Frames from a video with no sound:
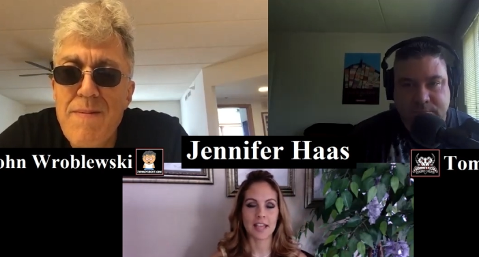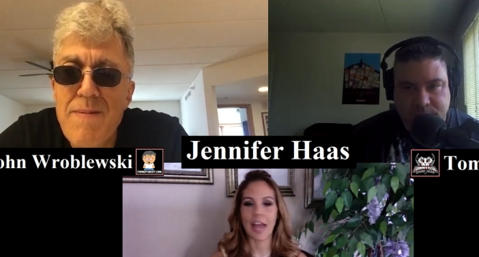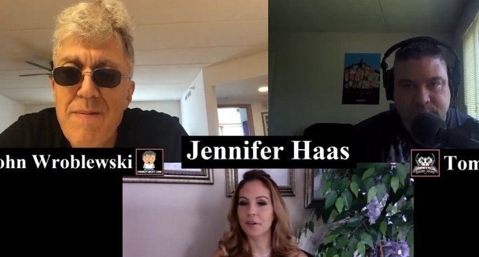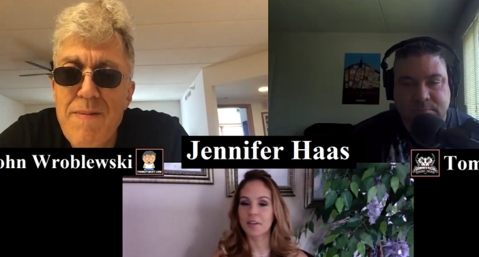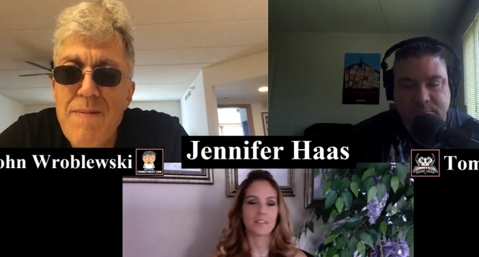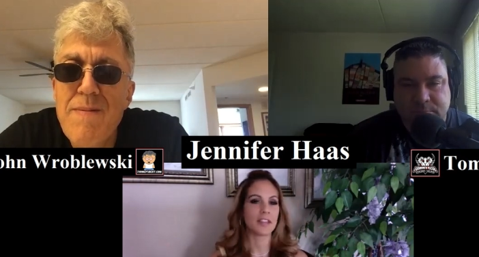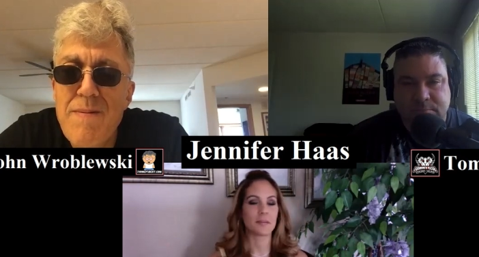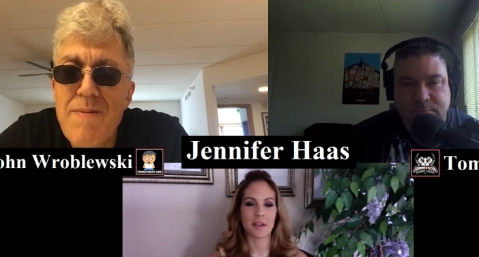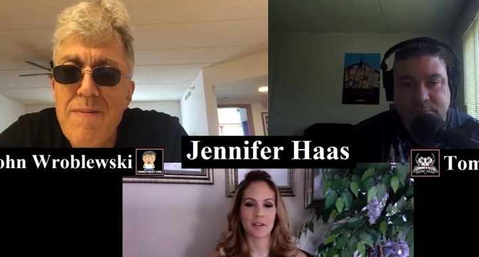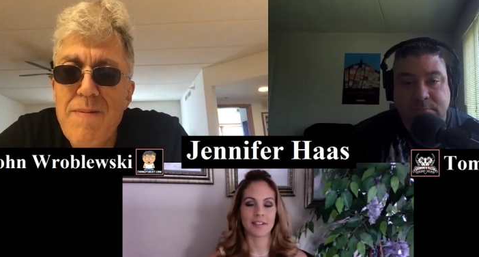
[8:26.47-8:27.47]
Speaker 1: I don't even think
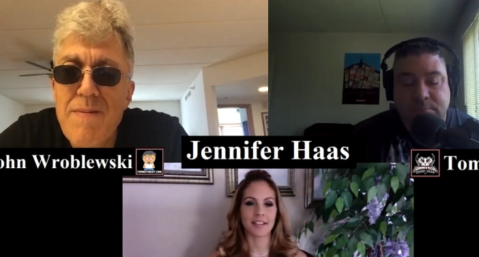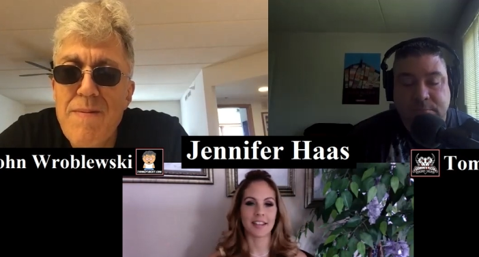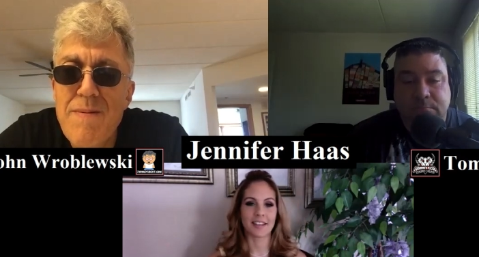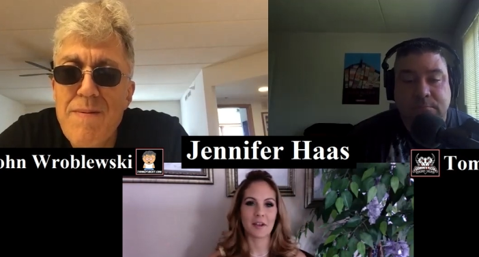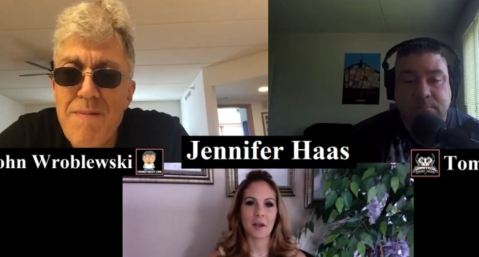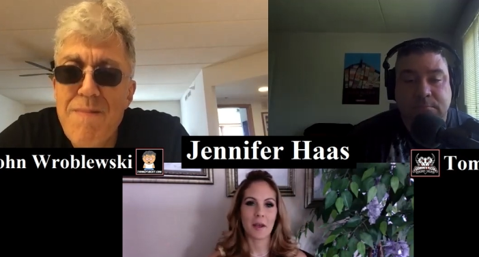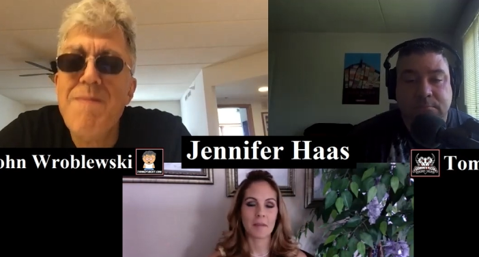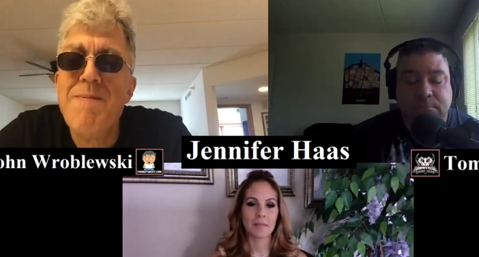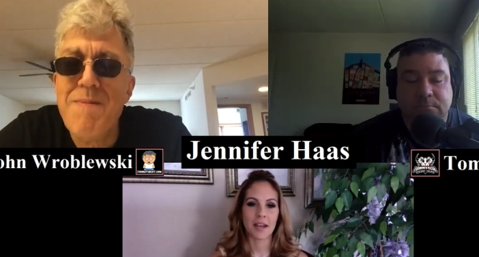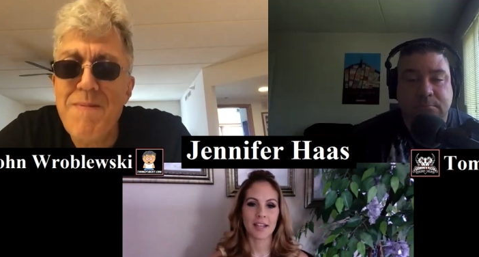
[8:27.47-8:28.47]
about it. Like
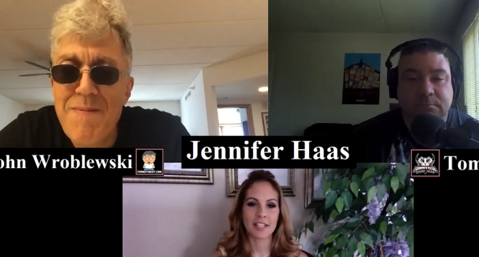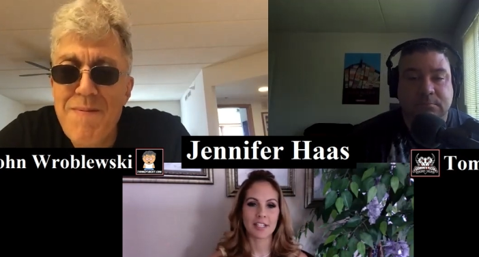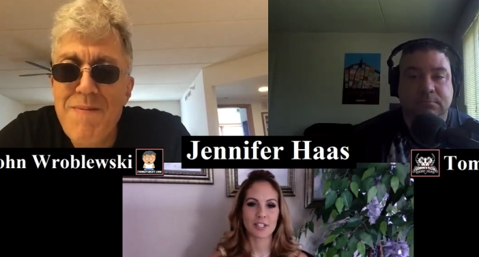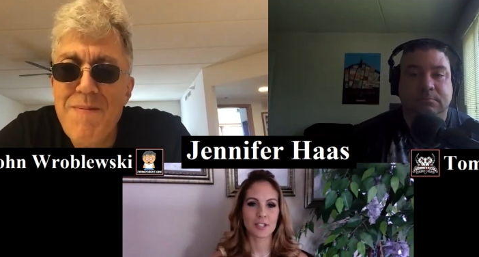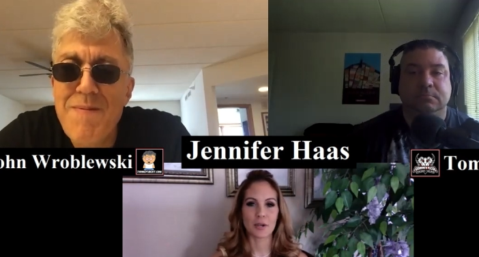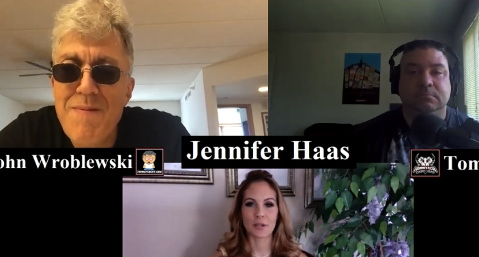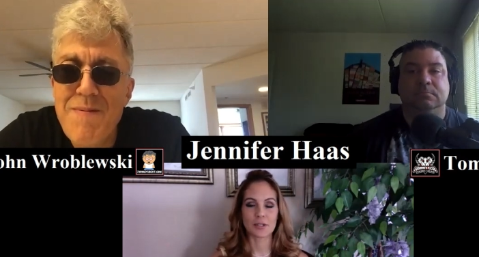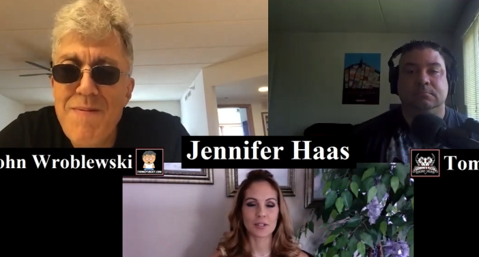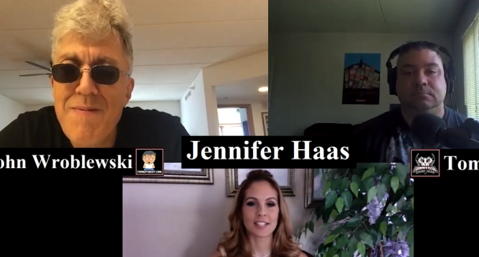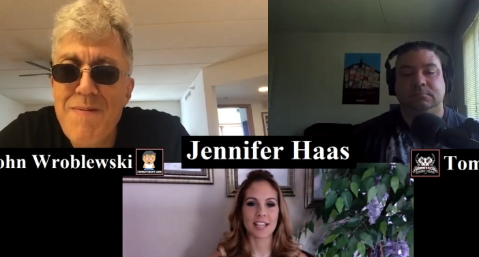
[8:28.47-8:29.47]
my body just
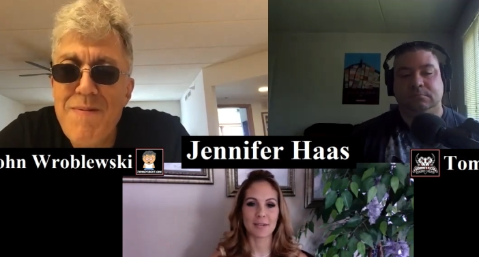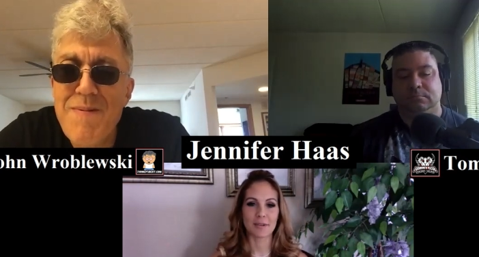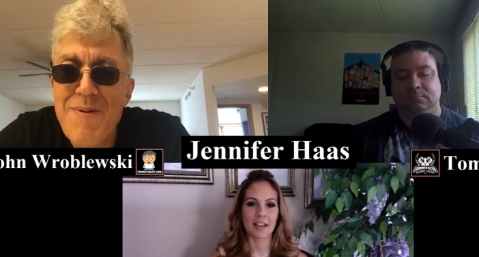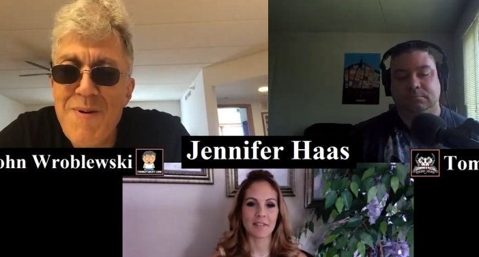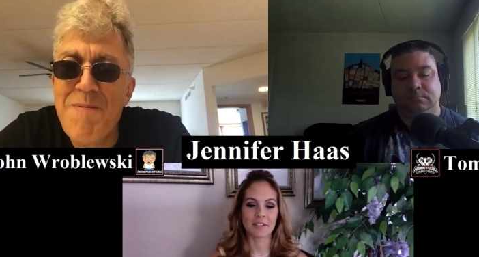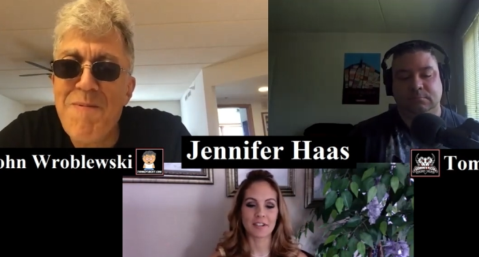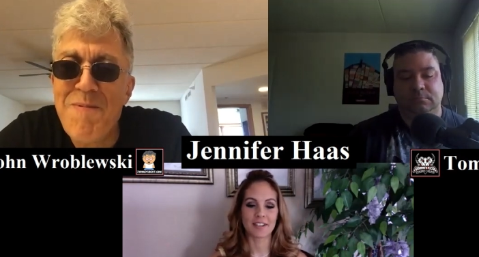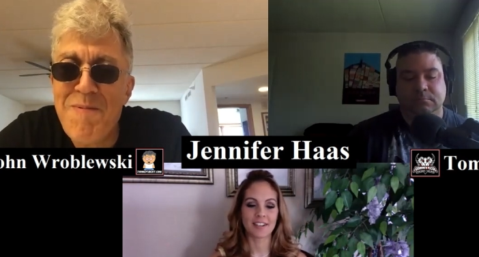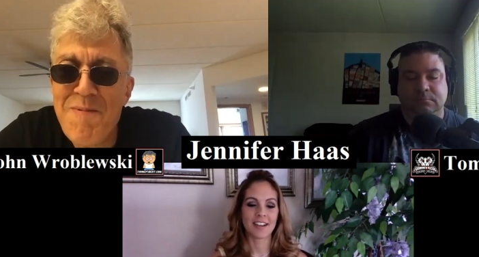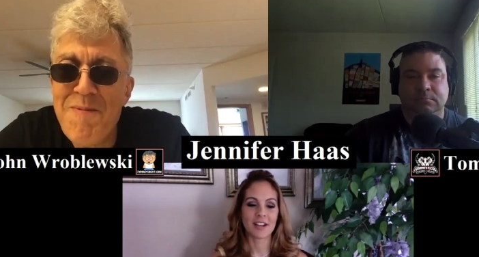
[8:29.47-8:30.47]
goes and
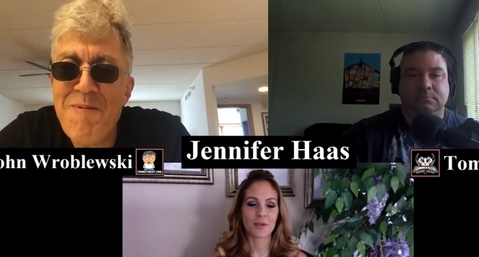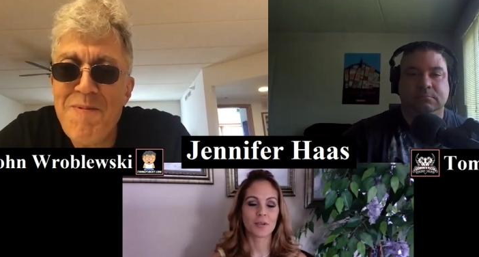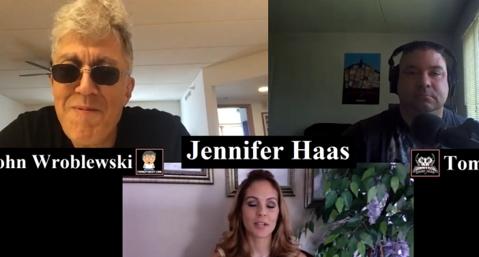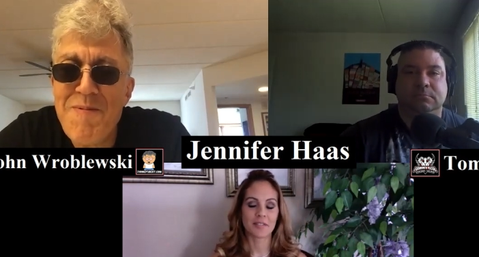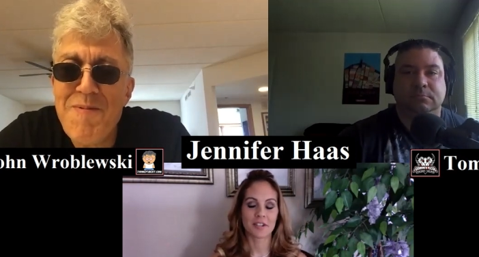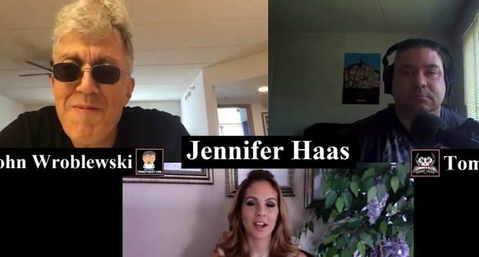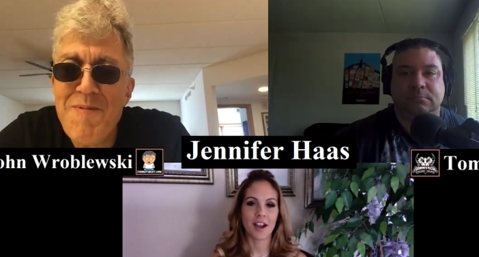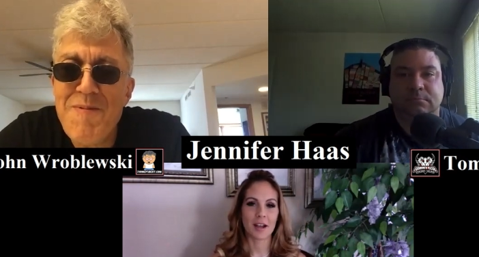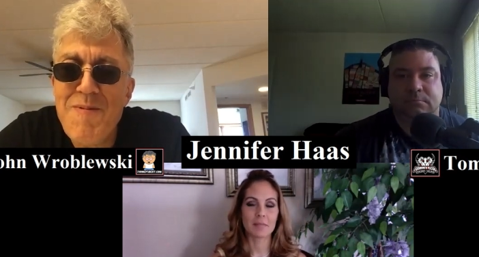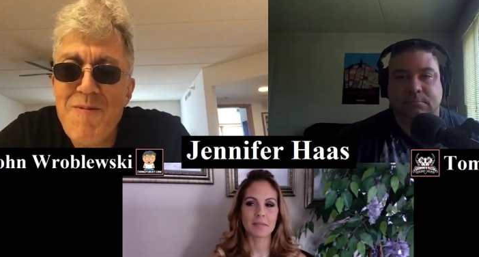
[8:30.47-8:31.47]
whatever whatever
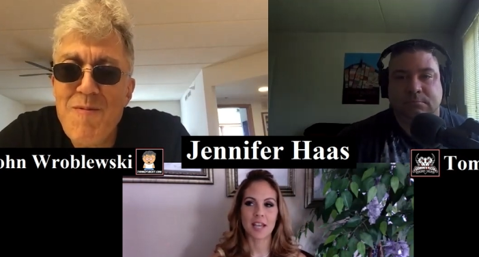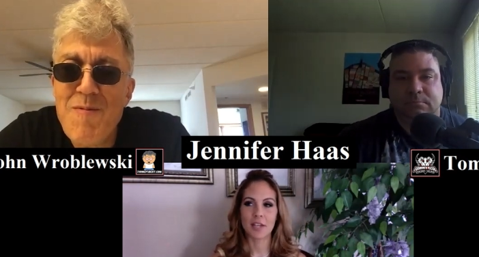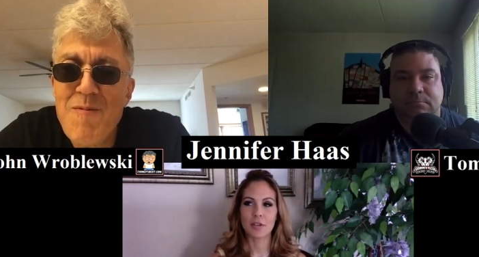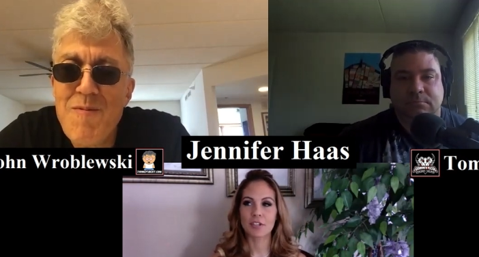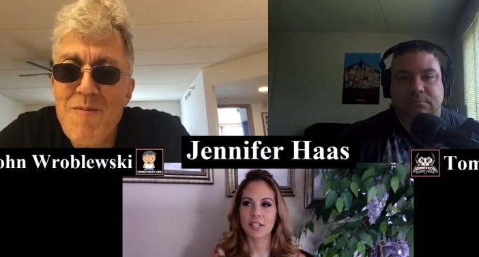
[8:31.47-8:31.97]
comes. I usually